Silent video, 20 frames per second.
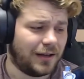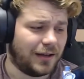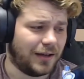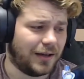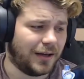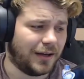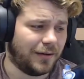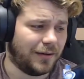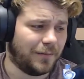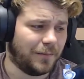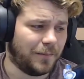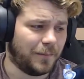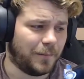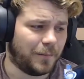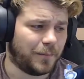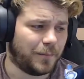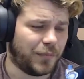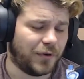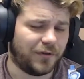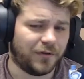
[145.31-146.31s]

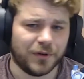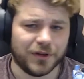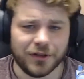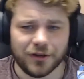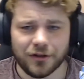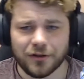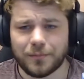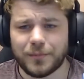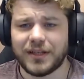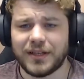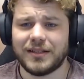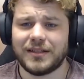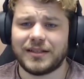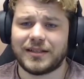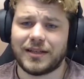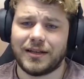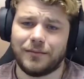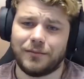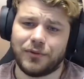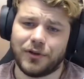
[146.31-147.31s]
But from a European
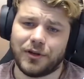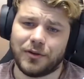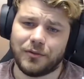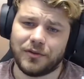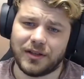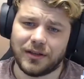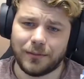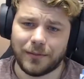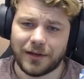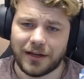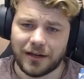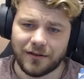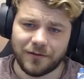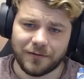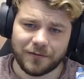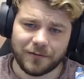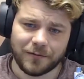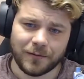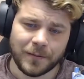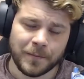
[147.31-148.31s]
standpoint, with the amount
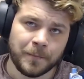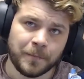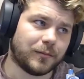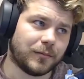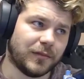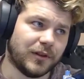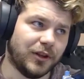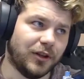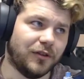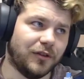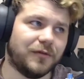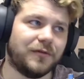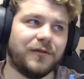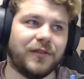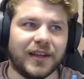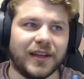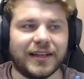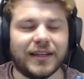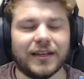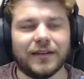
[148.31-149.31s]
of love
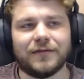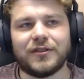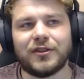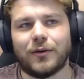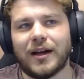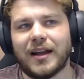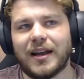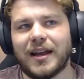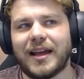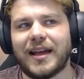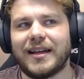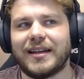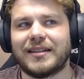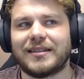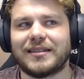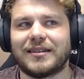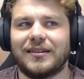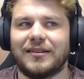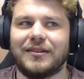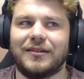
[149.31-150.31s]
they give to NA,
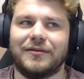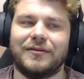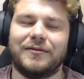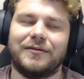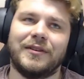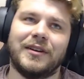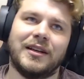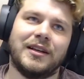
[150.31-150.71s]
it's kind of